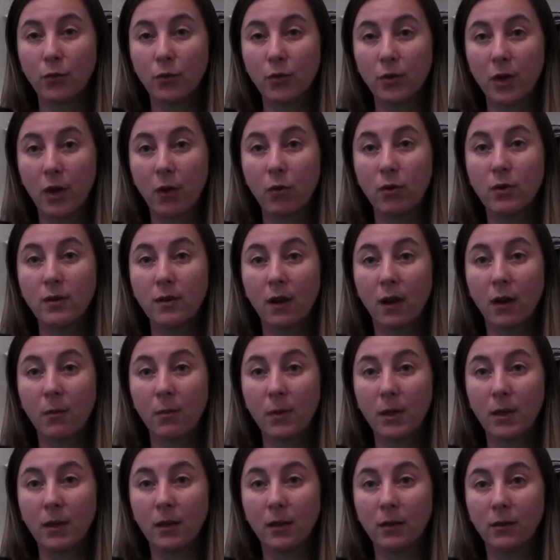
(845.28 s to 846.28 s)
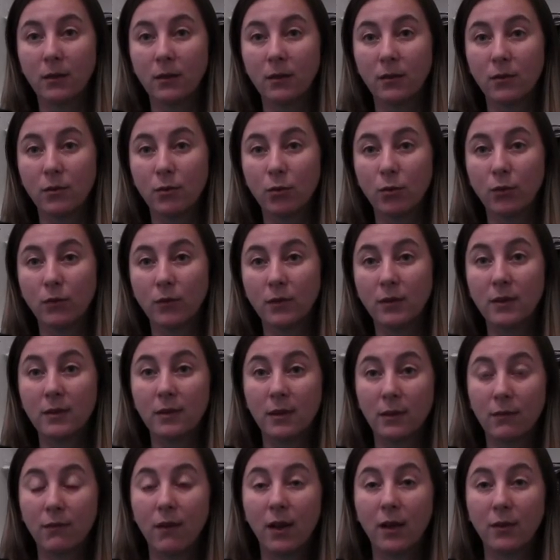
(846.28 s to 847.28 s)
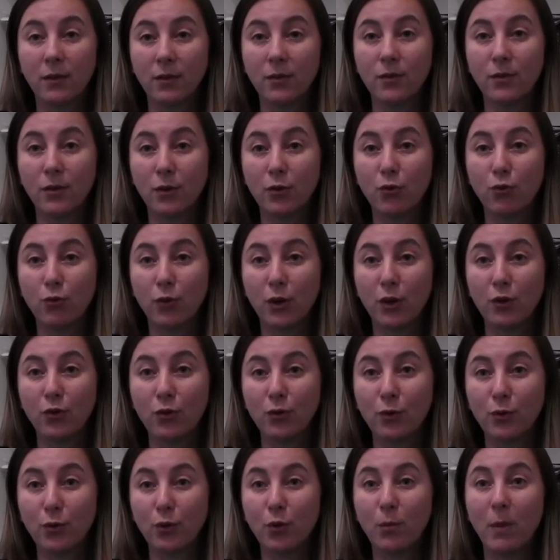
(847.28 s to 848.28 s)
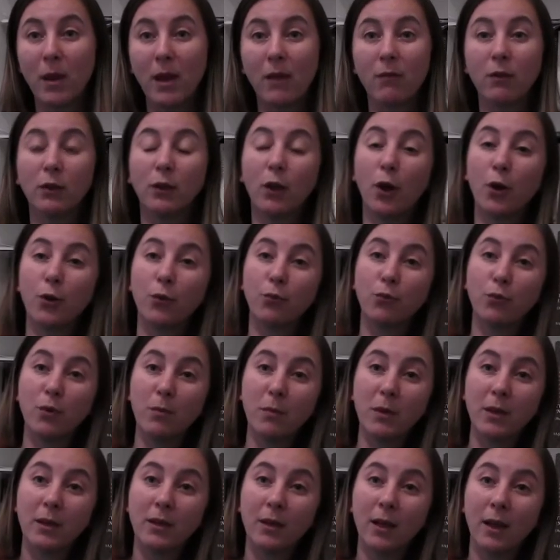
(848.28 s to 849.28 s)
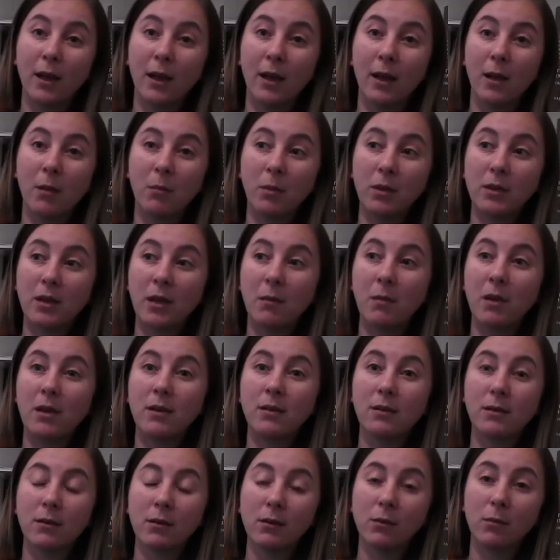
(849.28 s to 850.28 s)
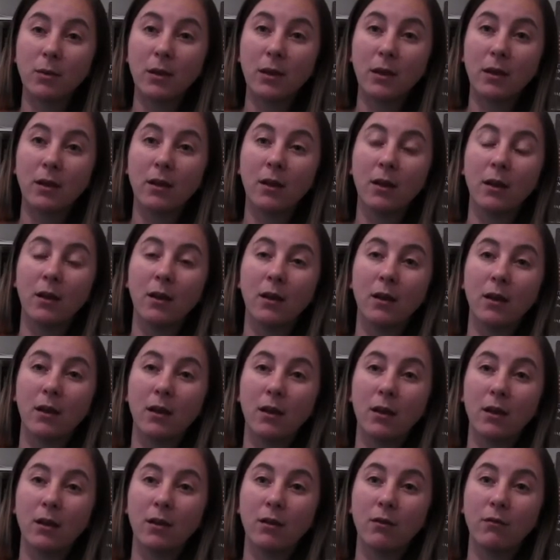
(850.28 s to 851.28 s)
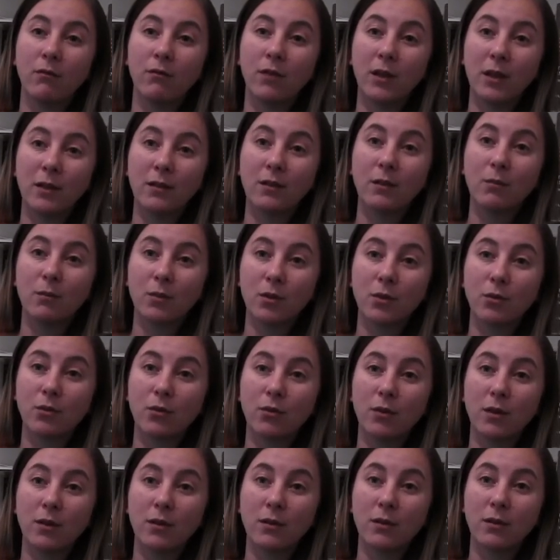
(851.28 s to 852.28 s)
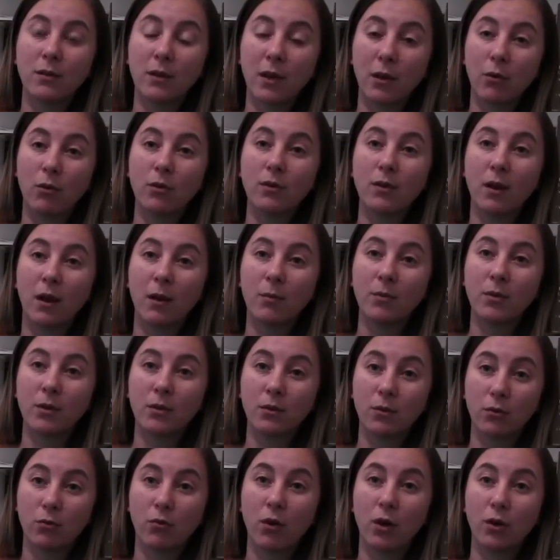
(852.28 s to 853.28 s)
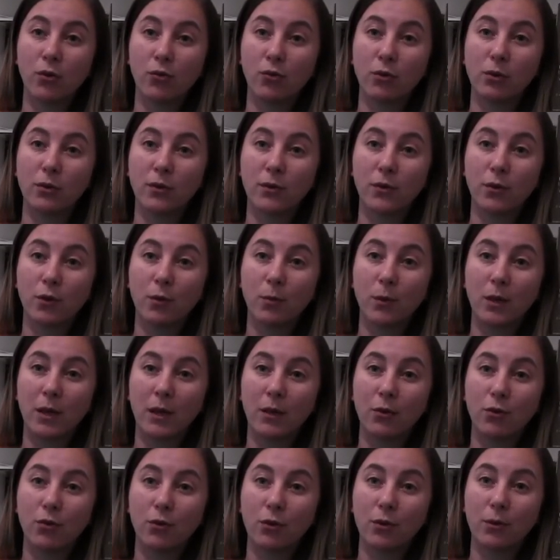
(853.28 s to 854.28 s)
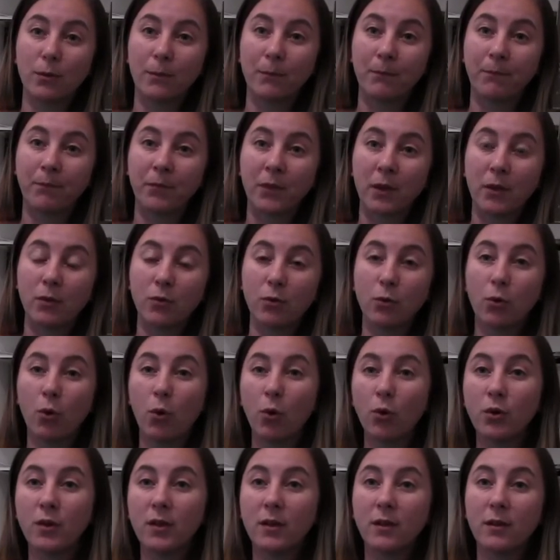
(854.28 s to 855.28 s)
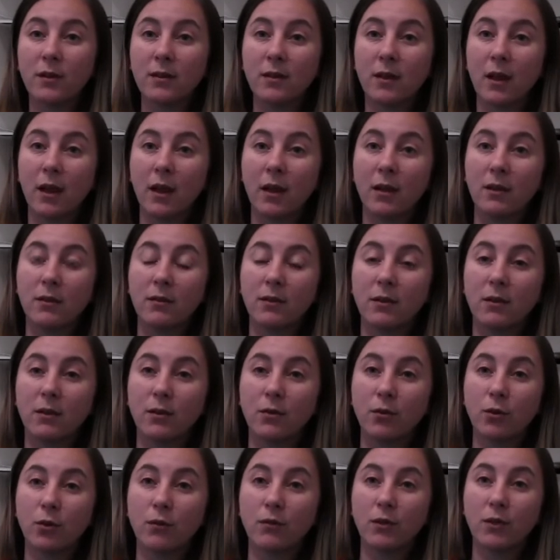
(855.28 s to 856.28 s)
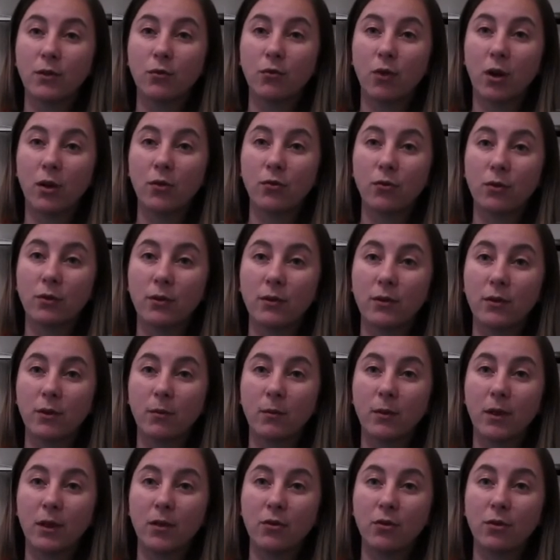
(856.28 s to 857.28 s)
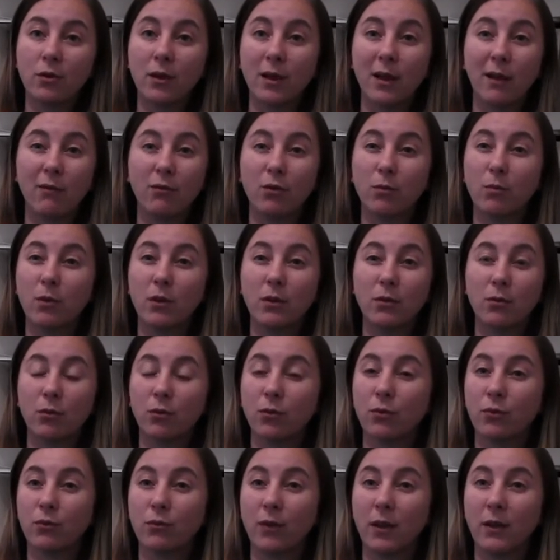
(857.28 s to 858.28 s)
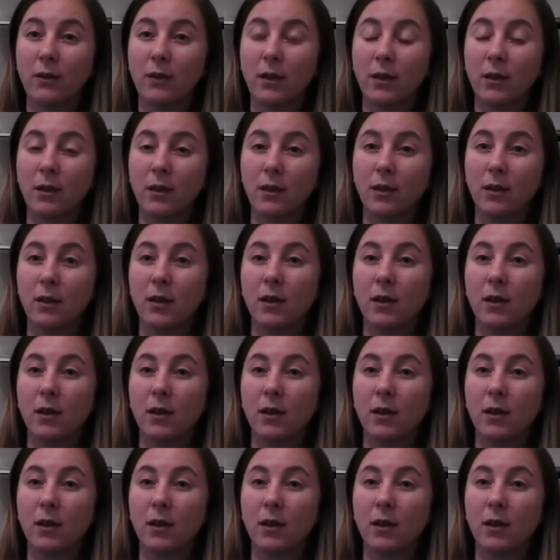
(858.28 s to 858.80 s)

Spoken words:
stereotyping and sort of the disadvantaged situation. So you may have a lot of women, but they may still be victims to the stereotypes and structural discrimination. So quotas and sort of the structural discrimination, they have to be sort of, I think,